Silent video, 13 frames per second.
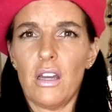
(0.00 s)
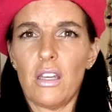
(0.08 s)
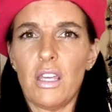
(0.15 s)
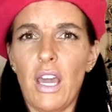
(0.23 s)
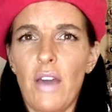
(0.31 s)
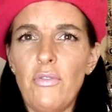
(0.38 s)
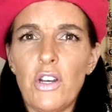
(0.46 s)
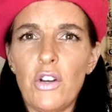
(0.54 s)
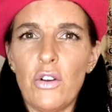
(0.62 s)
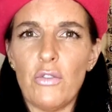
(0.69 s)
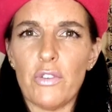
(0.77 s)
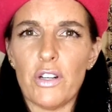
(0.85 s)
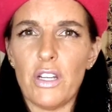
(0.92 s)
Kevin
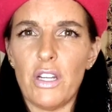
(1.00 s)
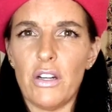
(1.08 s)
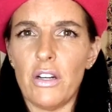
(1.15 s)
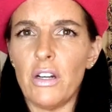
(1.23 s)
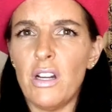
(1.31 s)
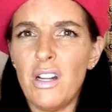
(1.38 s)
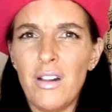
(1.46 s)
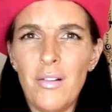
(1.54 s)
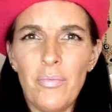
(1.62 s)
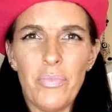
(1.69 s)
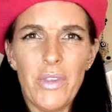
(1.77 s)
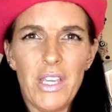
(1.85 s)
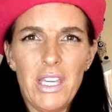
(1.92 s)
over here,
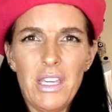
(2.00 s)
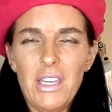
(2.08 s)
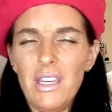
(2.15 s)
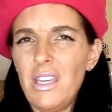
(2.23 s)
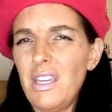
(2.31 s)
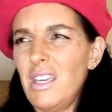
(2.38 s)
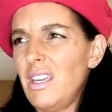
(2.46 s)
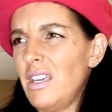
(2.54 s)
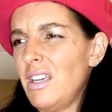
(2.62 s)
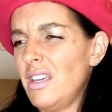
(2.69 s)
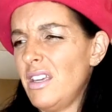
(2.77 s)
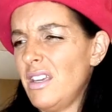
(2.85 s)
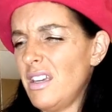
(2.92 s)

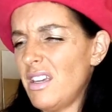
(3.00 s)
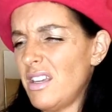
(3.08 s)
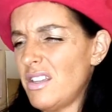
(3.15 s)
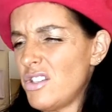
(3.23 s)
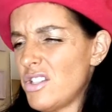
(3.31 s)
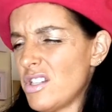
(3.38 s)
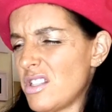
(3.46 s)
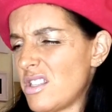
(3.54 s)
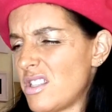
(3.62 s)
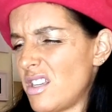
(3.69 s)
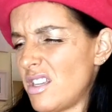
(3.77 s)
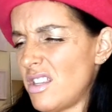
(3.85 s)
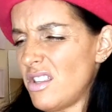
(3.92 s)
he just
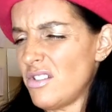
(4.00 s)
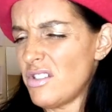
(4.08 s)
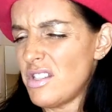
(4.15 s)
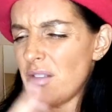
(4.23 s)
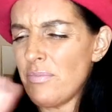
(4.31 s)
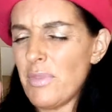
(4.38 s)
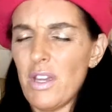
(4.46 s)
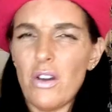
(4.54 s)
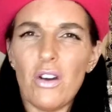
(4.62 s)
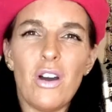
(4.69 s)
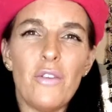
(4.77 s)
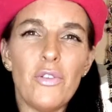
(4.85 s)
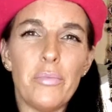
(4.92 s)
there's something
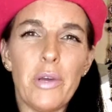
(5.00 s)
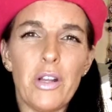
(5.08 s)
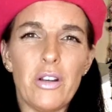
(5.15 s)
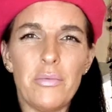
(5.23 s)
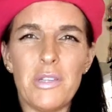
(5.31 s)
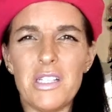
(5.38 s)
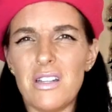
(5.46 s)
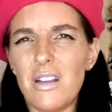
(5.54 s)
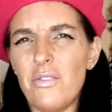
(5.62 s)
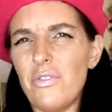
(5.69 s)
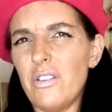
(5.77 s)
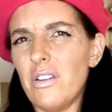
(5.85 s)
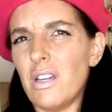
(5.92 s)
off about him. He's not
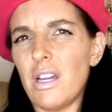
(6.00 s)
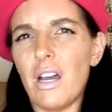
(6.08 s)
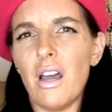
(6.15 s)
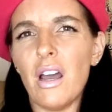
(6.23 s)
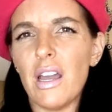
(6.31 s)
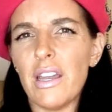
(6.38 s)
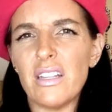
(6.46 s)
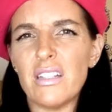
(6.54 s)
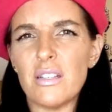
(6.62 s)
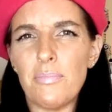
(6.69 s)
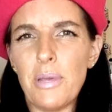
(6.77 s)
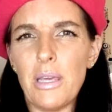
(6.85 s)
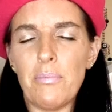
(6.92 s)
very kind to
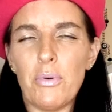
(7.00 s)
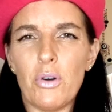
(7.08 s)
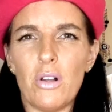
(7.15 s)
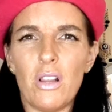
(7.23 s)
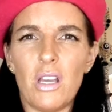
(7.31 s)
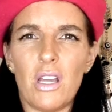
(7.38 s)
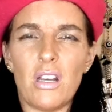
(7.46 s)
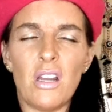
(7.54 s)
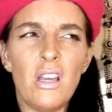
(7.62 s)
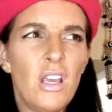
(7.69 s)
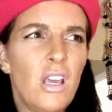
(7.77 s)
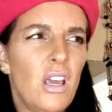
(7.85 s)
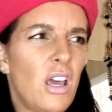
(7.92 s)
people, and
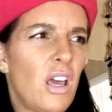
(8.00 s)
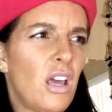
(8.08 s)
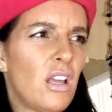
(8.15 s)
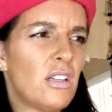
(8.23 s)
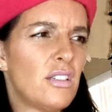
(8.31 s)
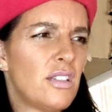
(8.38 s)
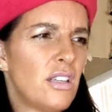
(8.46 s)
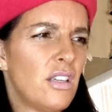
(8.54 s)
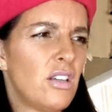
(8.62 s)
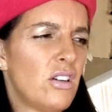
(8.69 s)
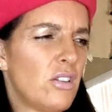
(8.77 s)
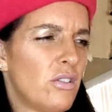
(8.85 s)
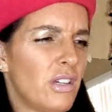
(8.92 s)

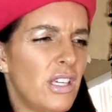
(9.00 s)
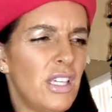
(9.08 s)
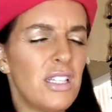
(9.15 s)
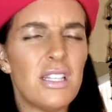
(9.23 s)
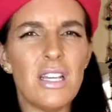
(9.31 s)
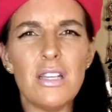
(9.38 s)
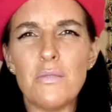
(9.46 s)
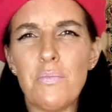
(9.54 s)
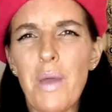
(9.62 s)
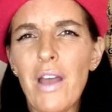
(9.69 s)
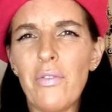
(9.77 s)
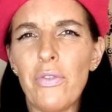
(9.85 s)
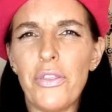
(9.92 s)
he says
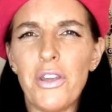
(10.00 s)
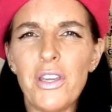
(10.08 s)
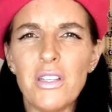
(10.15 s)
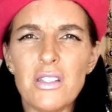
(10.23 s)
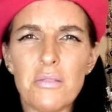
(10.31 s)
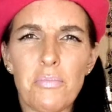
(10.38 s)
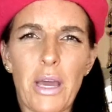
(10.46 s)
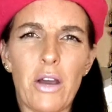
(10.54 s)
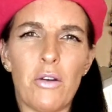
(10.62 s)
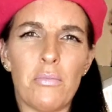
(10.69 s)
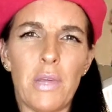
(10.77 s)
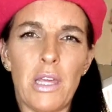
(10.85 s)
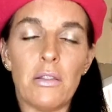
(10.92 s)
bad things
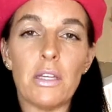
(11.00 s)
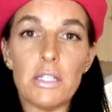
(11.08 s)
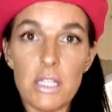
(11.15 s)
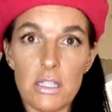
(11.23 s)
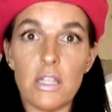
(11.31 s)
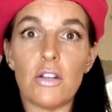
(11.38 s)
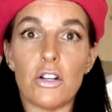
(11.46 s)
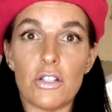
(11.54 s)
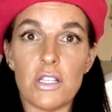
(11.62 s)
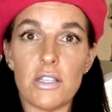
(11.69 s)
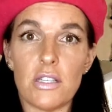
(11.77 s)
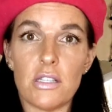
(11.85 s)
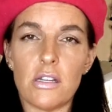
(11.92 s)
about me. This is the
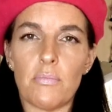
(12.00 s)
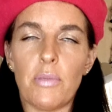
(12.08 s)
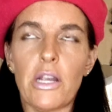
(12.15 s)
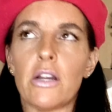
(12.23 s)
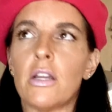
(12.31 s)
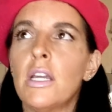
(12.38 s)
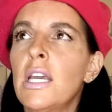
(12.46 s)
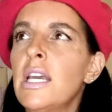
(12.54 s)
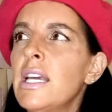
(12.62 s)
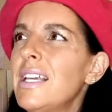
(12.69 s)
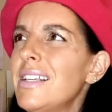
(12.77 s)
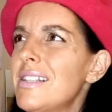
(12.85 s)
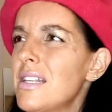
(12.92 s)
narcissistic parent.
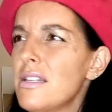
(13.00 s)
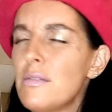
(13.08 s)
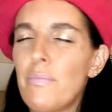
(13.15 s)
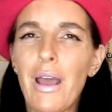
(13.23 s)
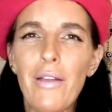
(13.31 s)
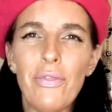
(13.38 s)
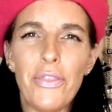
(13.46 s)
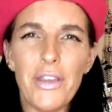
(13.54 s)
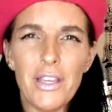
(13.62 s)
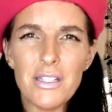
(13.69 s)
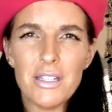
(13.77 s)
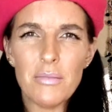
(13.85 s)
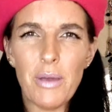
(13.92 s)
He says bad
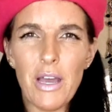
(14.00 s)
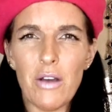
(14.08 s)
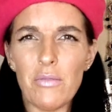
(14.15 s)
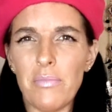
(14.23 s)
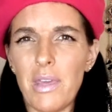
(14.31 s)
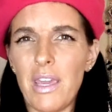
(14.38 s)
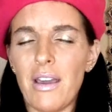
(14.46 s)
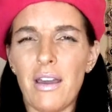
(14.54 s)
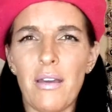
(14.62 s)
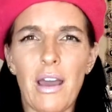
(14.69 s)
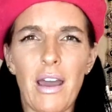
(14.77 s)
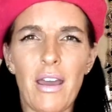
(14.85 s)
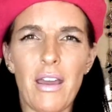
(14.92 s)
things about me.
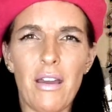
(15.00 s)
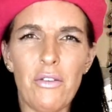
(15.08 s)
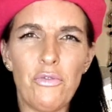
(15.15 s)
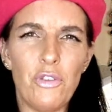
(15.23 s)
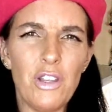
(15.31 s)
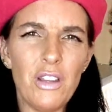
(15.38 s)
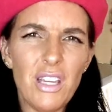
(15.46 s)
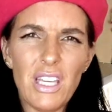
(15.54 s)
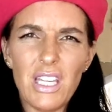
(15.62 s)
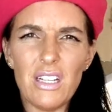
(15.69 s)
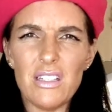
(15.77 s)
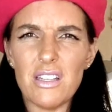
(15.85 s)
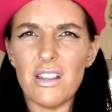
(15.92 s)
I feel like he
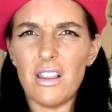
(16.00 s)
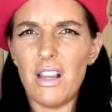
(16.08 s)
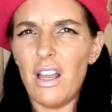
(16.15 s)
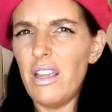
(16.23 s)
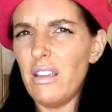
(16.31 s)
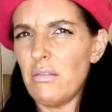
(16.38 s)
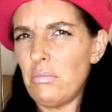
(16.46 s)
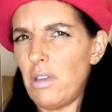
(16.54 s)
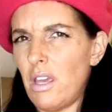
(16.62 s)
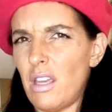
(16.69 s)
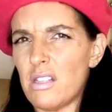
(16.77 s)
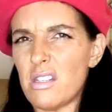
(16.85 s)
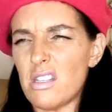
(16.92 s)
doesn't like
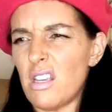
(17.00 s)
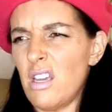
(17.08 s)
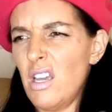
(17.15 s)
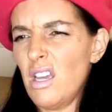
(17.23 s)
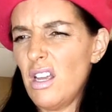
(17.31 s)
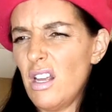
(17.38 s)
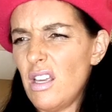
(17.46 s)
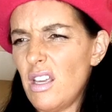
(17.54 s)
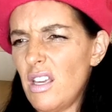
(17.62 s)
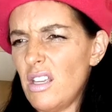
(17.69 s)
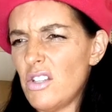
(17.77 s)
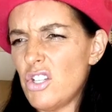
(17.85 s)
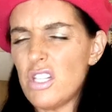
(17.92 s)
me.
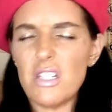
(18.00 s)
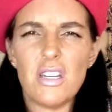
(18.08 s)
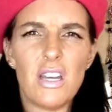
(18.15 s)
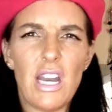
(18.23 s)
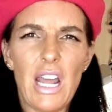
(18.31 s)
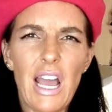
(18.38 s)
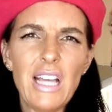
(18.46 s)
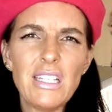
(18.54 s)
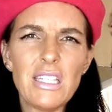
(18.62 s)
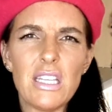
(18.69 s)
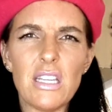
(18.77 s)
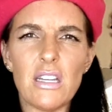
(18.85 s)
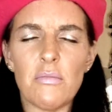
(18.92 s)
He's just
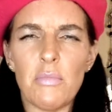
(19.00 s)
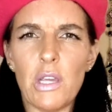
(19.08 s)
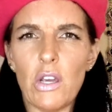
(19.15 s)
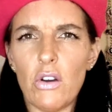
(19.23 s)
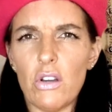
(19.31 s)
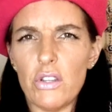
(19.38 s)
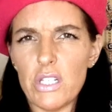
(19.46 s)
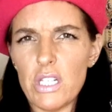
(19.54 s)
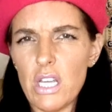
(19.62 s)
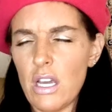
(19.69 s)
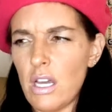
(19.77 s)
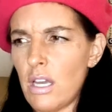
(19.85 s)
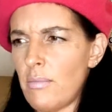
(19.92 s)
nasty to me all the
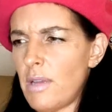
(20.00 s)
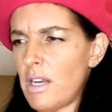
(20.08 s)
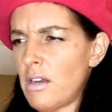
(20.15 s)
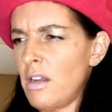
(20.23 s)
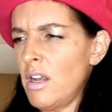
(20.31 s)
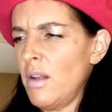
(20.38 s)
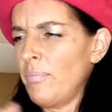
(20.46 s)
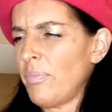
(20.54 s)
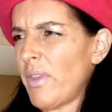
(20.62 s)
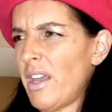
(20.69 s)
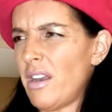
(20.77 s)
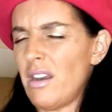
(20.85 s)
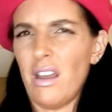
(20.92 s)
time, and
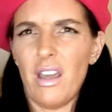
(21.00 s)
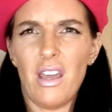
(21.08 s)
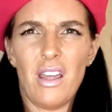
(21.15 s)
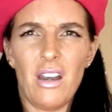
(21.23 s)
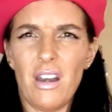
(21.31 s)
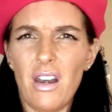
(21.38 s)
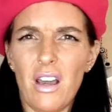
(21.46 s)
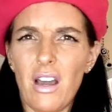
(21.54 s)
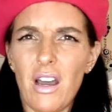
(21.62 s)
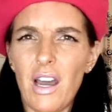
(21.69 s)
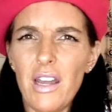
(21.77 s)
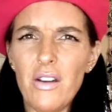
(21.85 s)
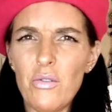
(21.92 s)

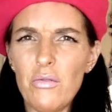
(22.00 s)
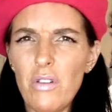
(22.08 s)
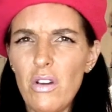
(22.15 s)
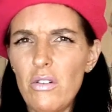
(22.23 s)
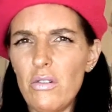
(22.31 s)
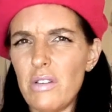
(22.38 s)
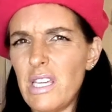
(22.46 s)
I don't know.